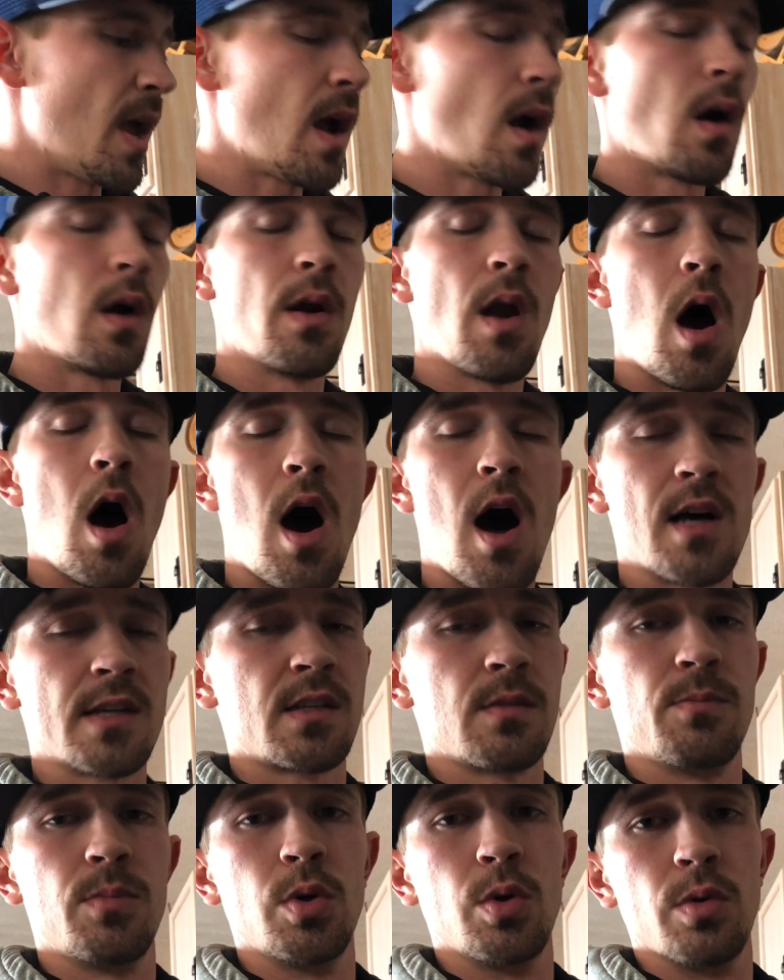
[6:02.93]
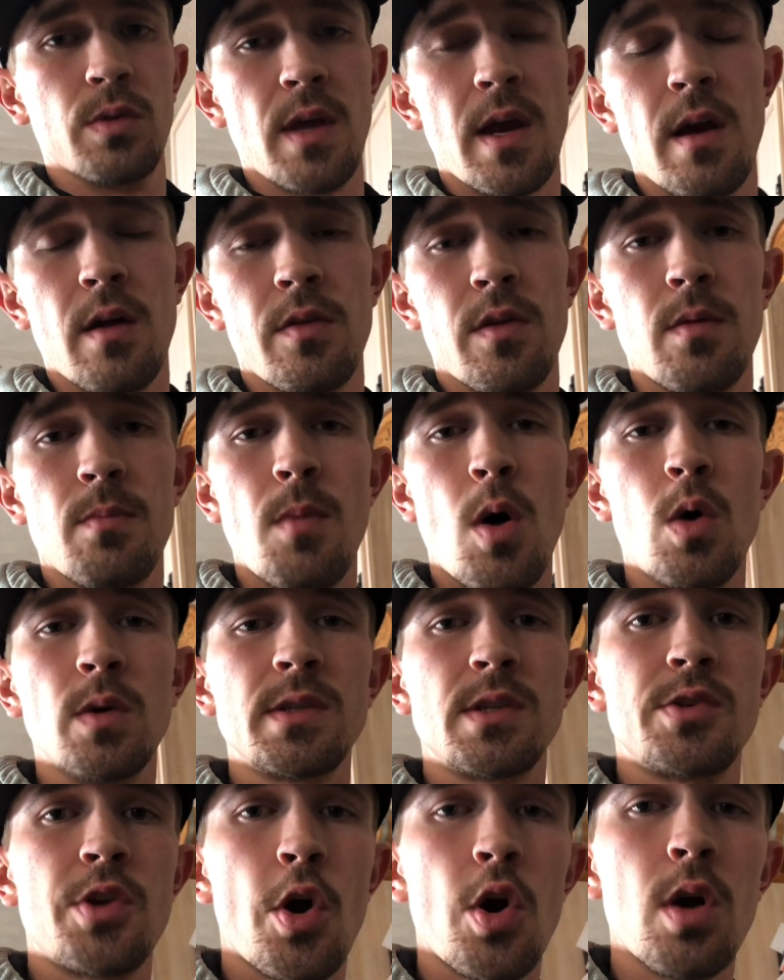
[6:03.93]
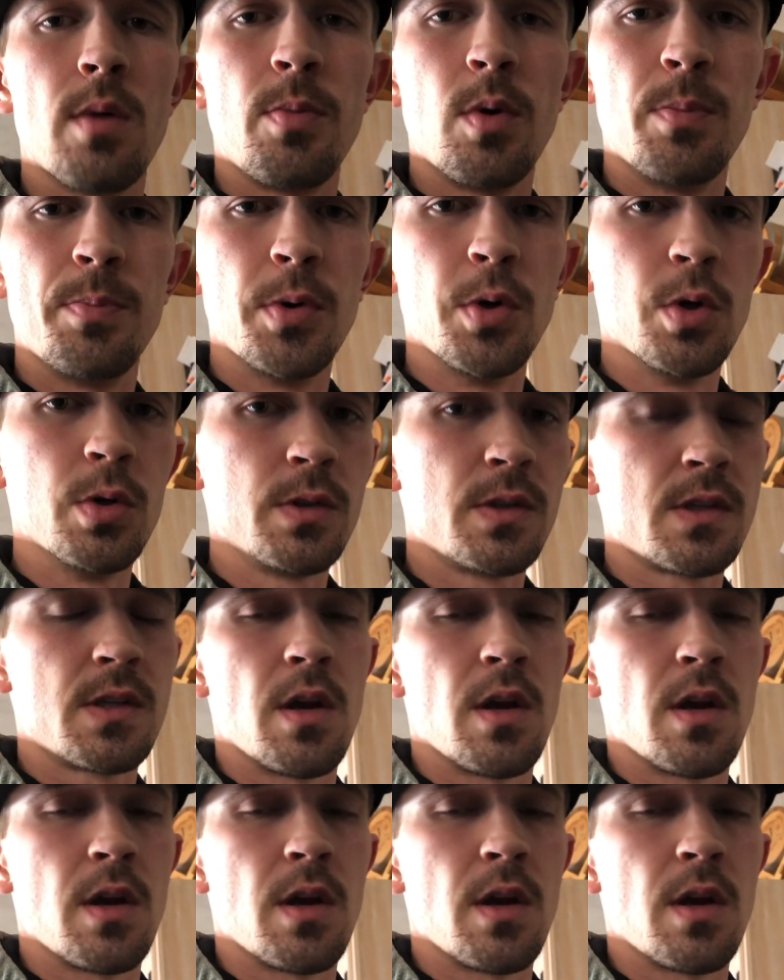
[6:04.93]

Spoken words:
are an awesome boot. They are the most durable boots.